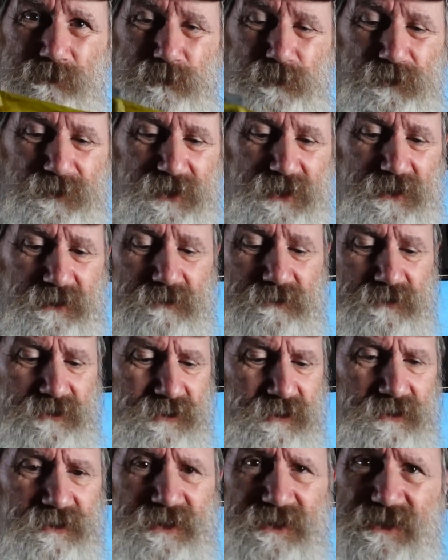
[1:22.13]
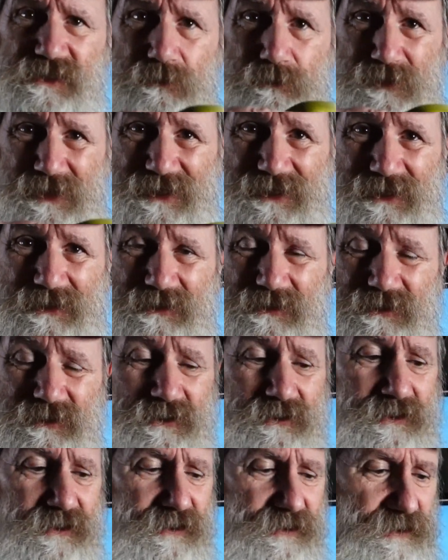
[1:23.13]
Yeah, it's a liter bag,
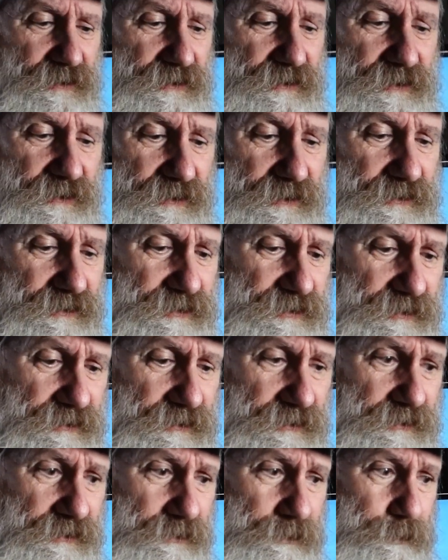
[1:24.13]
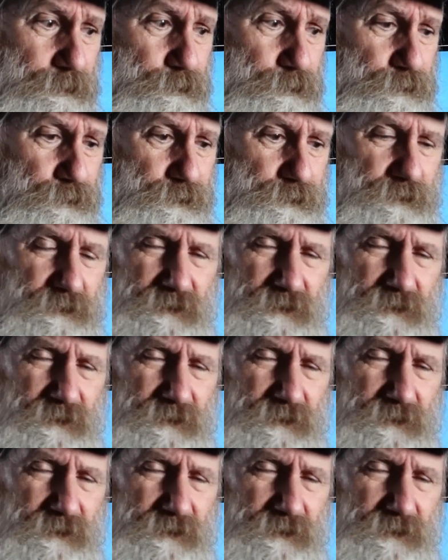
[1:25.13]
and so